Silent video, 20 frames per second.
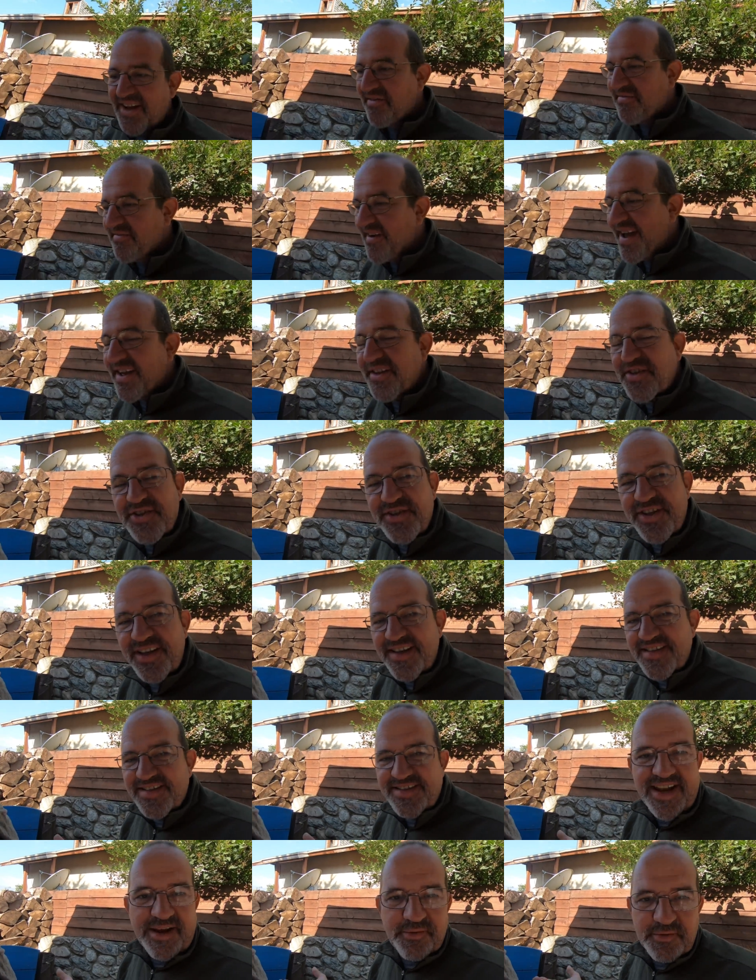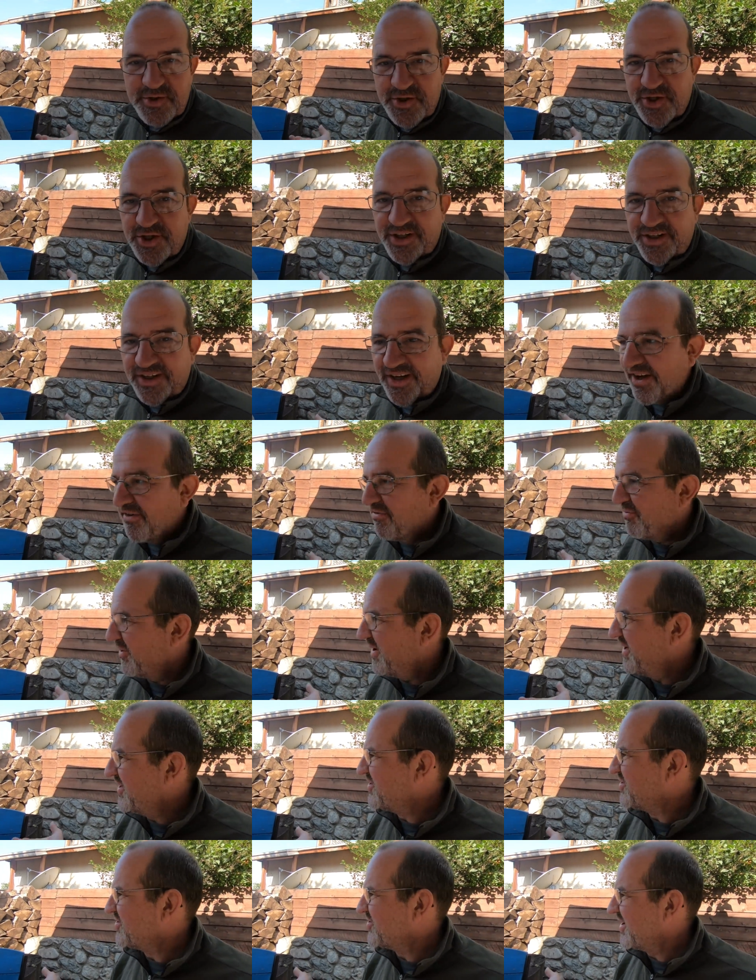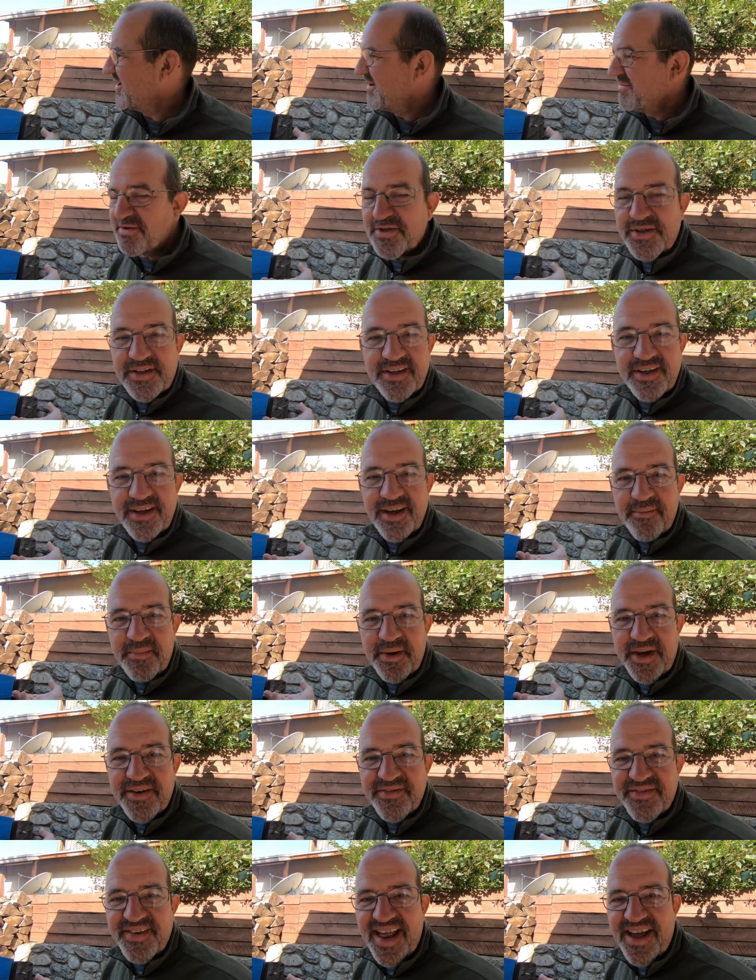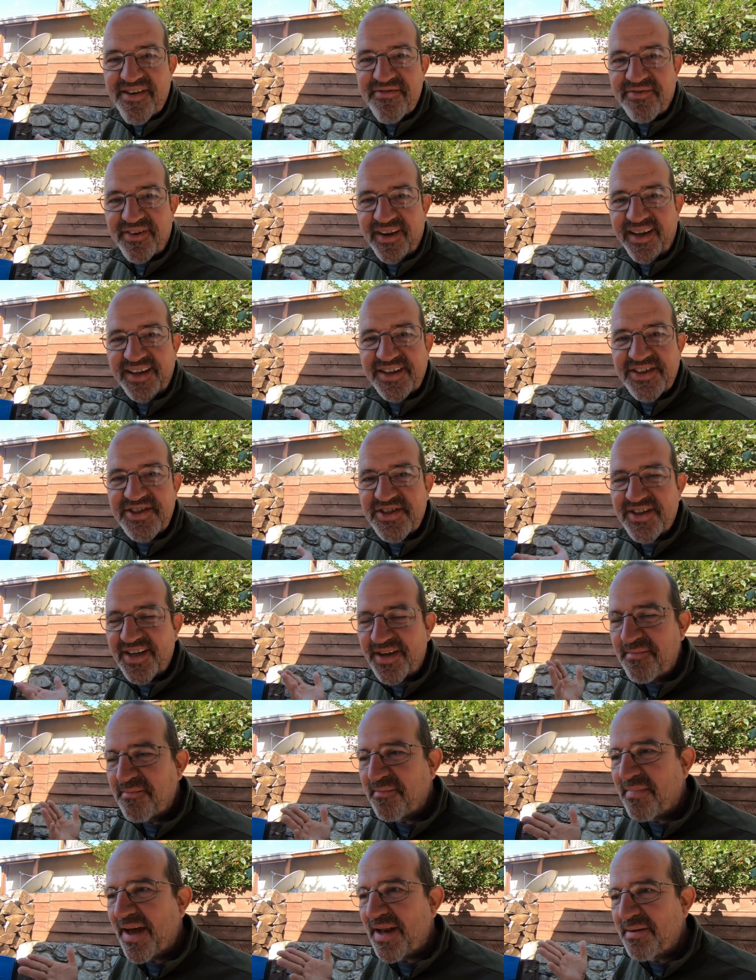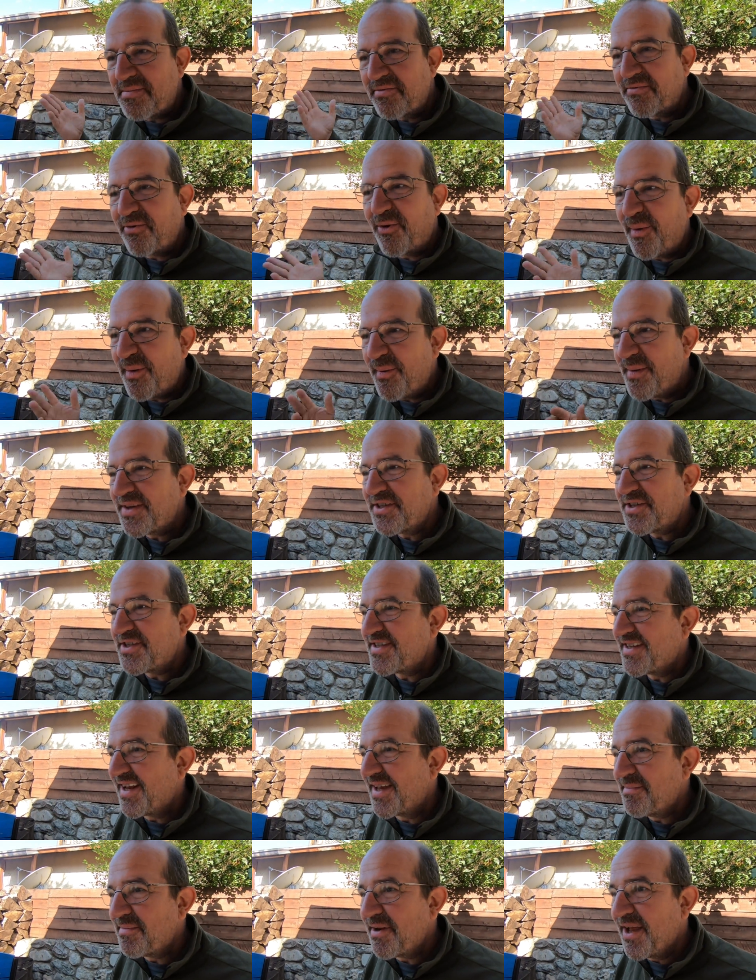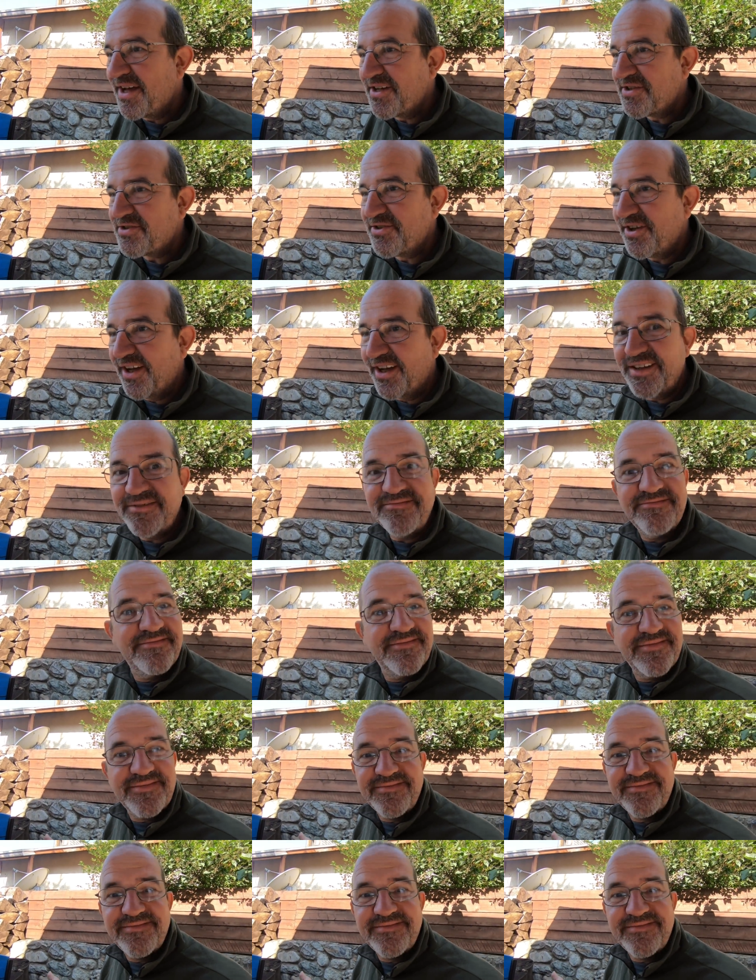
And in fact, the internet was good enough. We streamed a bit of Netflix in bed before we went to sleep last night.